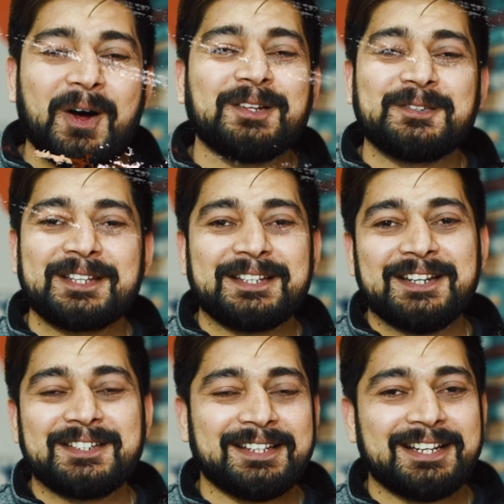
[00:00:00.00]
all over the
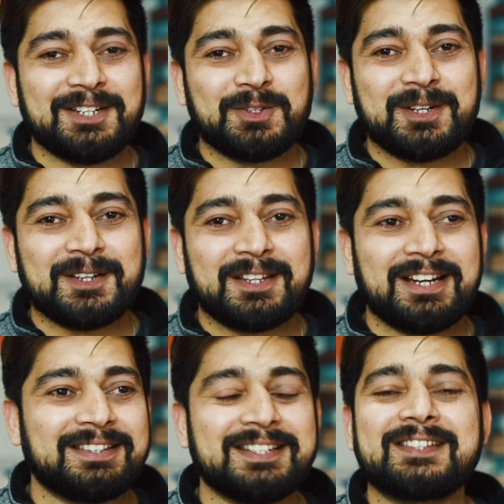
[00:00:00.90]
internet and Twitter
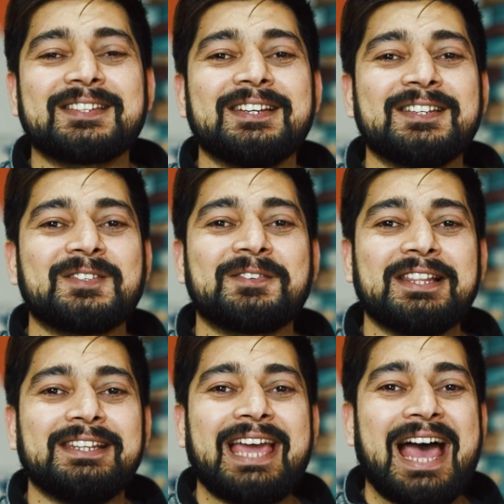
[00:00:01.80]
that this is
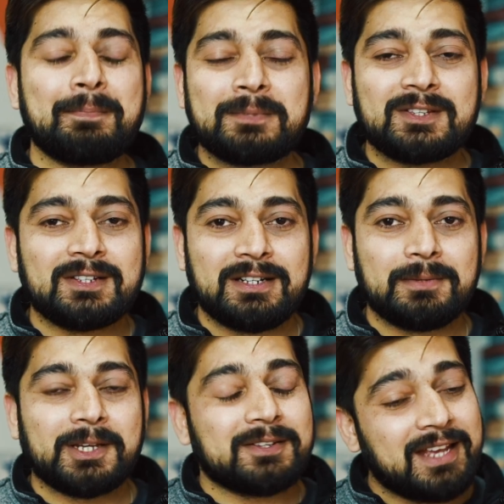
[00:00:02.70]
really
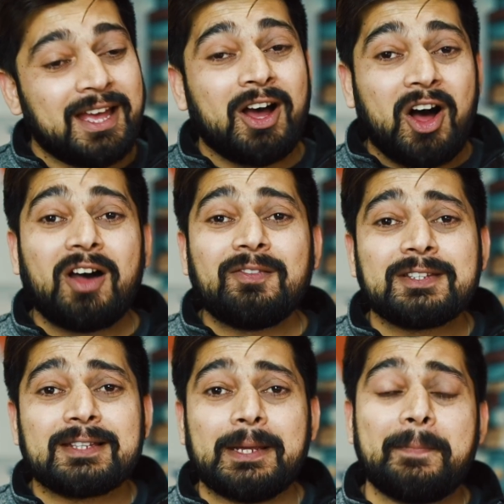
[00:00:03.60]
absurd because
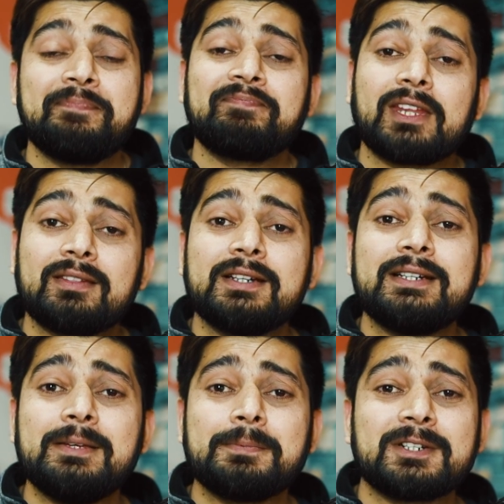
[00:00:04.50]
obviously
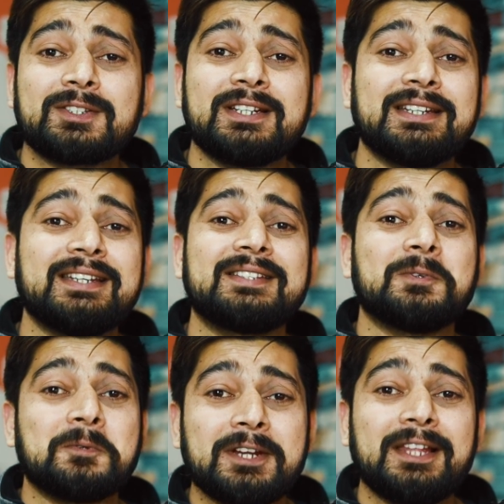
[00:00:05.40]
30% is
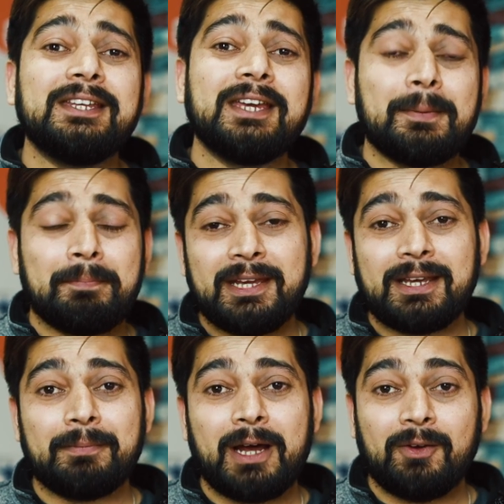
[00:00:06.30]
really a
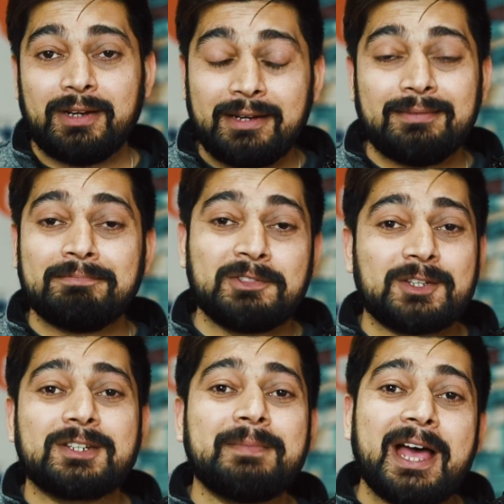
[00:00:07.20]
big amount. And
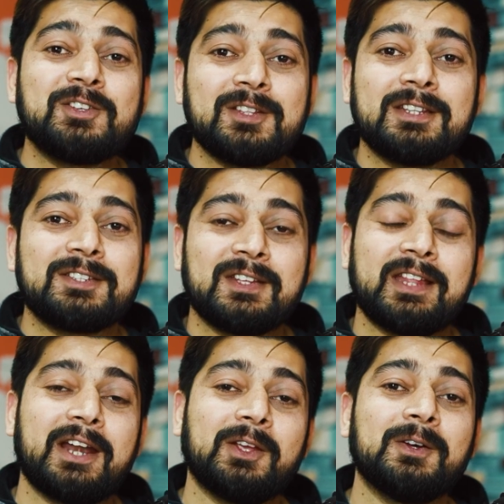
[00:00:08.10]
just imagine this
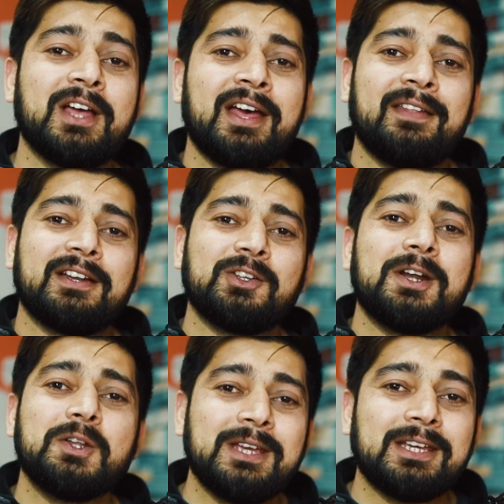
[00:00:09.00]
scenario that
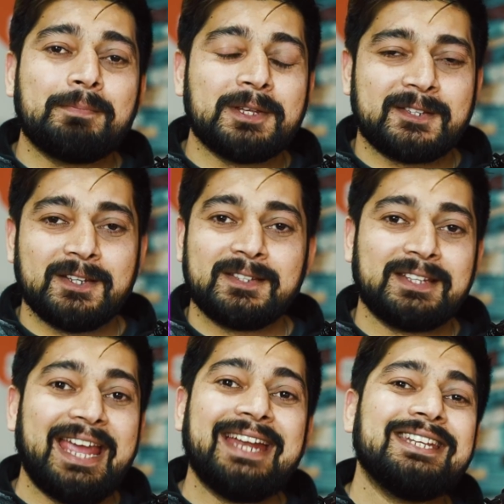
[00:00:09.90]
you're doing a
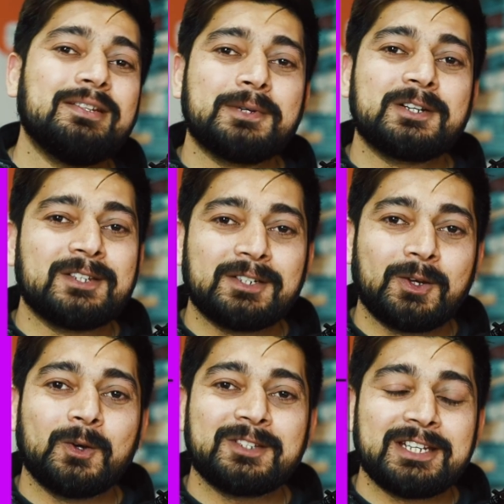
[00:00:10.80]
business, 18%
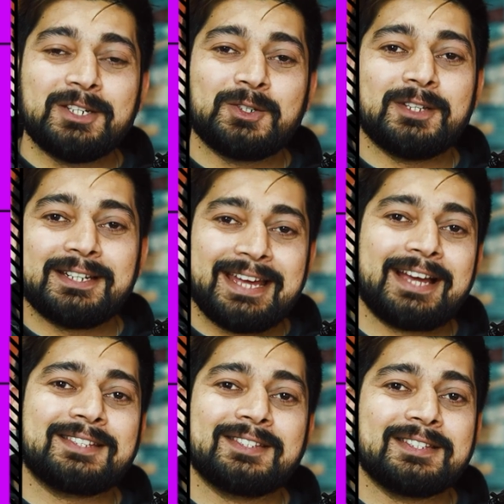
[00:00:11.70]
goes into the
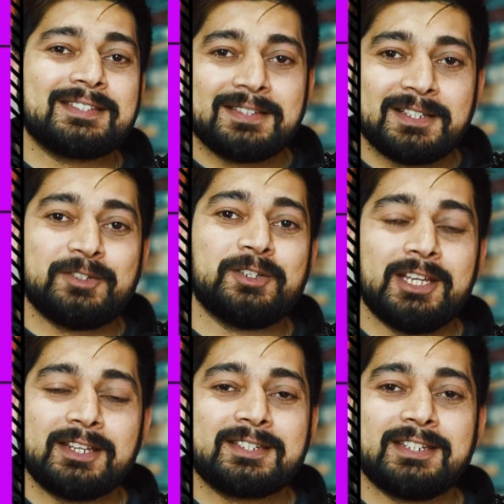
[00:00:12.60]
taxes, the
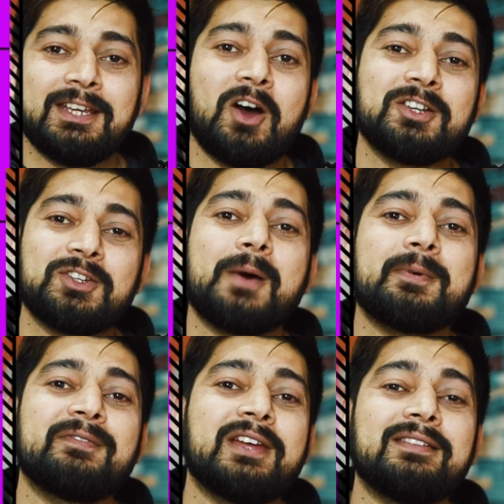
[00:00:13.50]
GST. On top
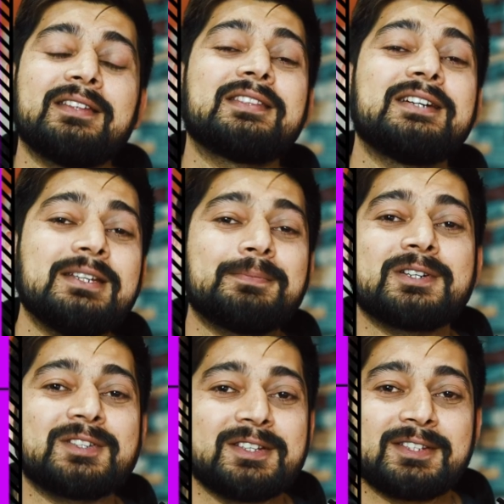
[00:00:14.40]
of that, the
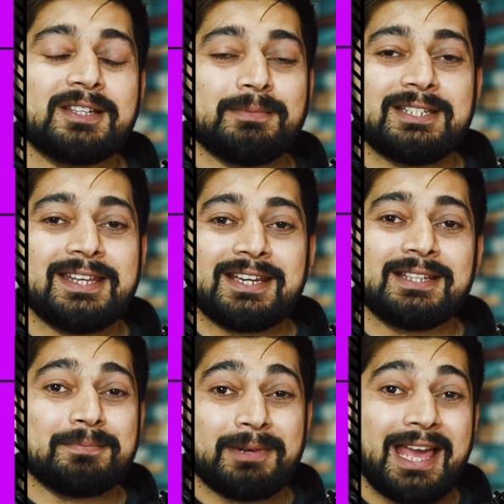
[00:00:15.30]
30% is going to be
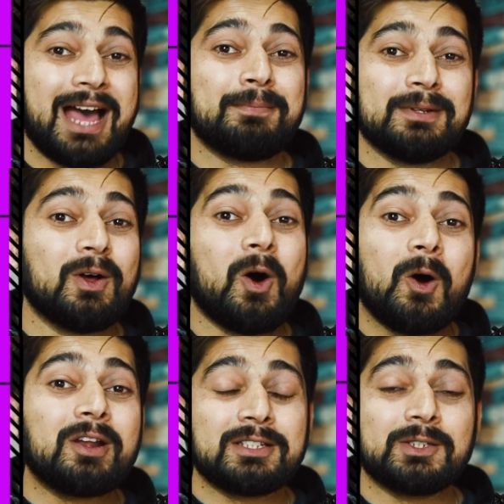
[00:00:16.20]
taken up by Apple
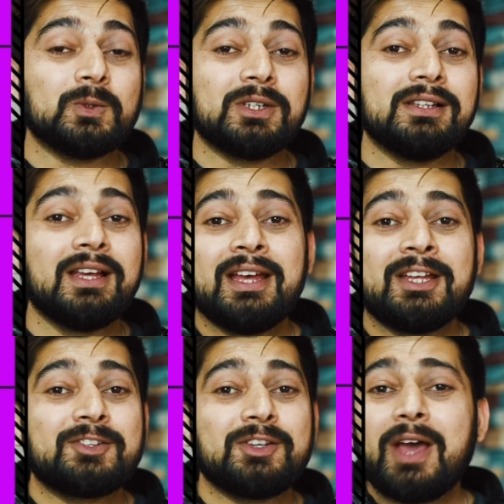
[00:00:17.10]
or the Google.
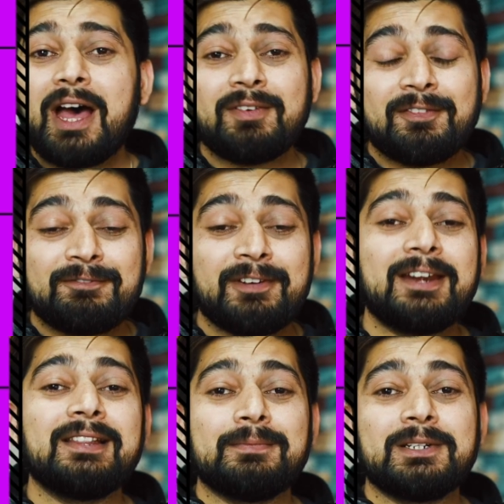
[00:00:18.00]
So you have a
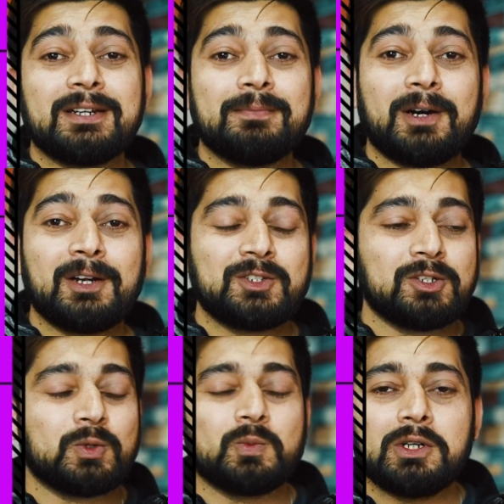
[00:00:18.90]
very limited
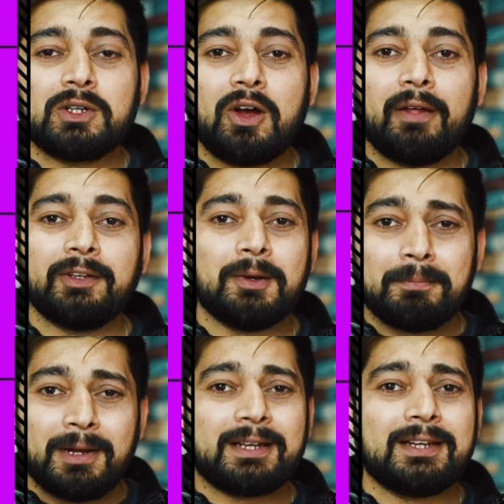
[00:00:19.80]
margin to work on your
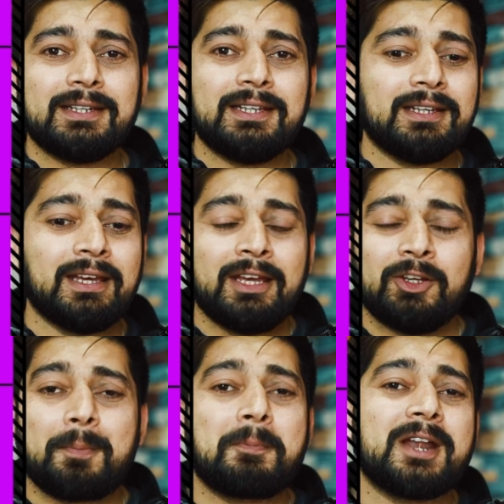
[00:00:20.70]
marketing,
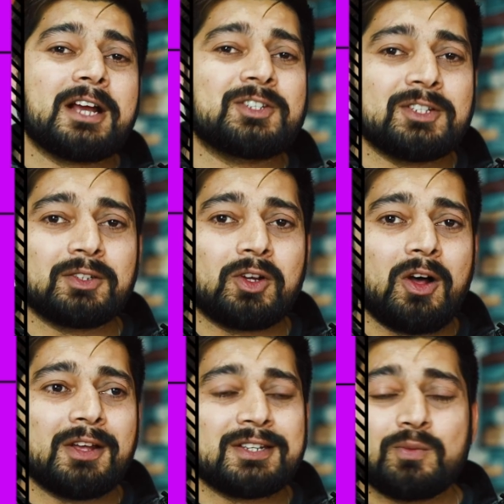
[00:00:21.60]
your production
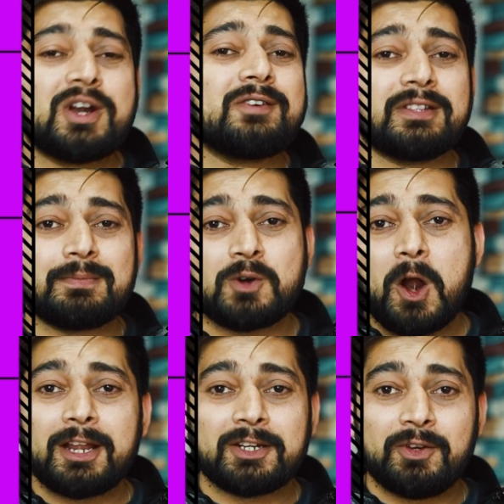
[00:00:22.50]
cost, and whatever the
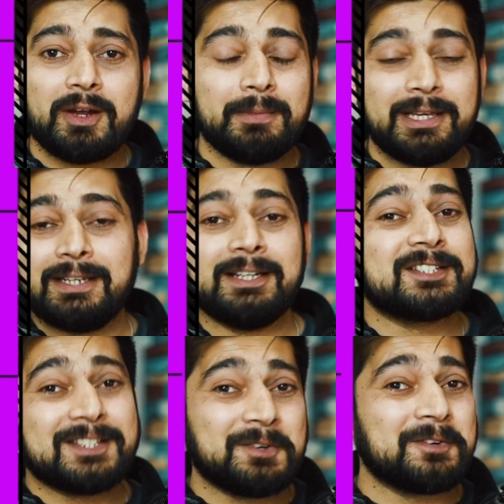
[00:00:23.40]
product you are making.
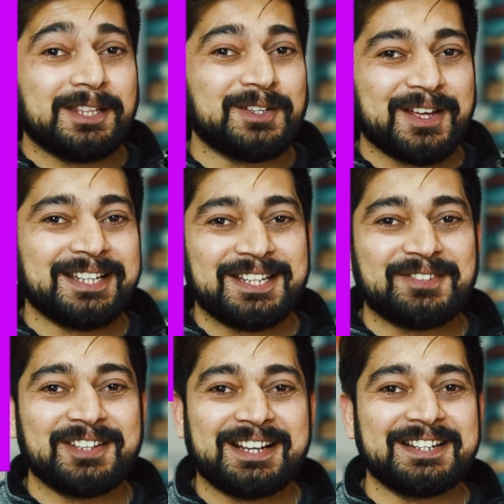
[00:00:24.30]
It's really, really
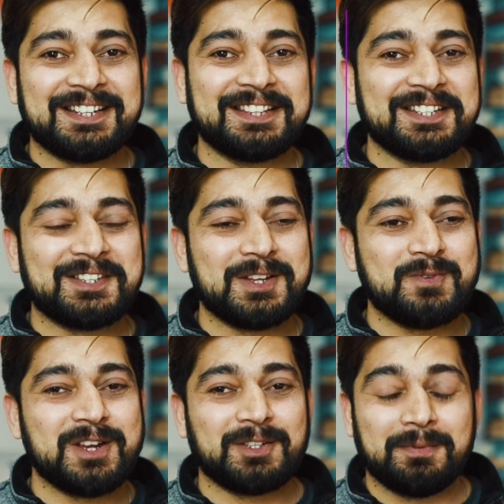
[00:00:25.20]
difficult in this
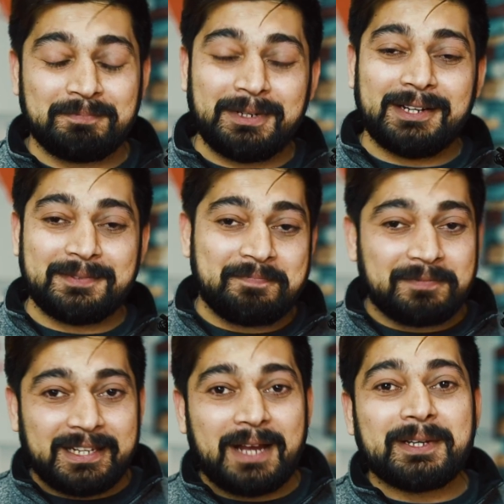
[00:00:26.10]
situation. But
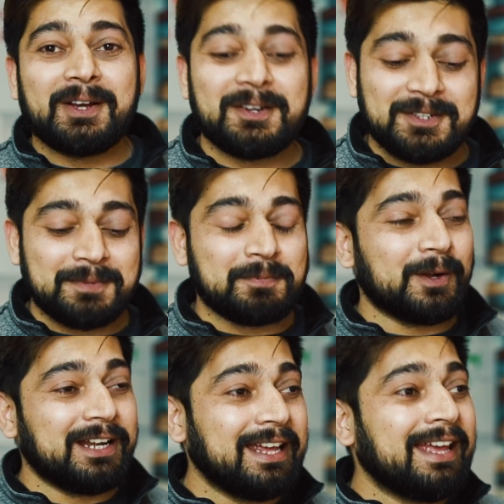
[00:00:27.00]
coming on to the
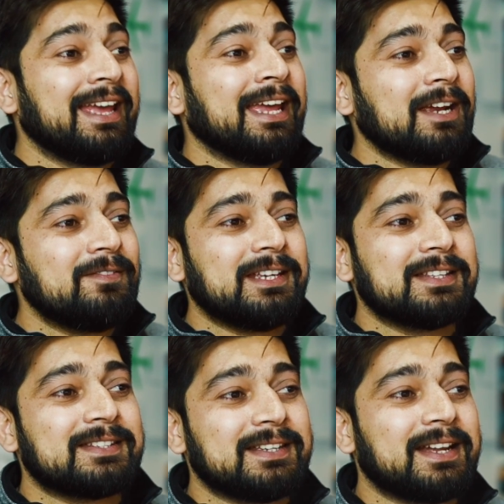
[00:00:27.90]
point, here we
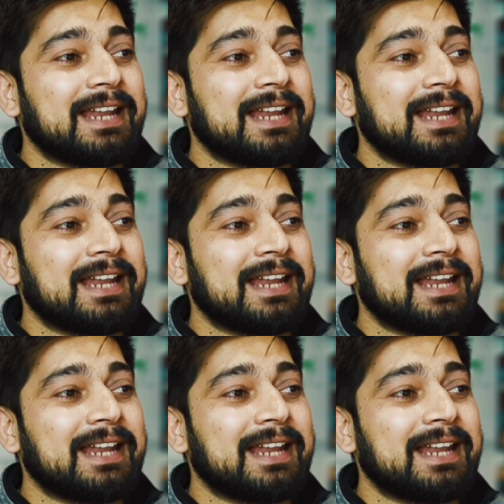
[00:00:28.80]
can see